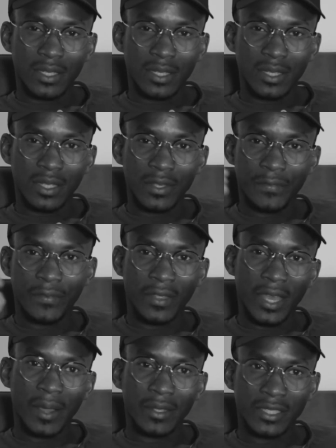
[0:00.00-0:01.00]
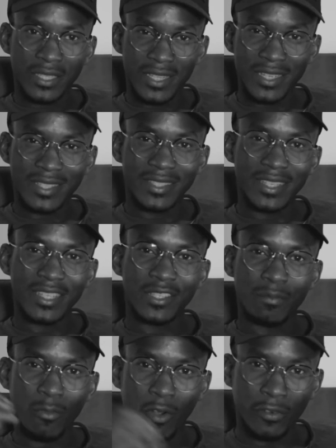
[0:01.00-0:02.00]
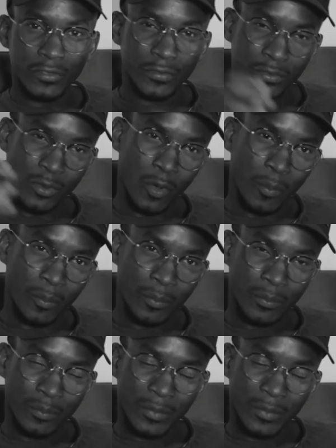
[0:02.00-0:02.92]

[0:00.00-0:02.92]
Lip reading: if their cheese is moved from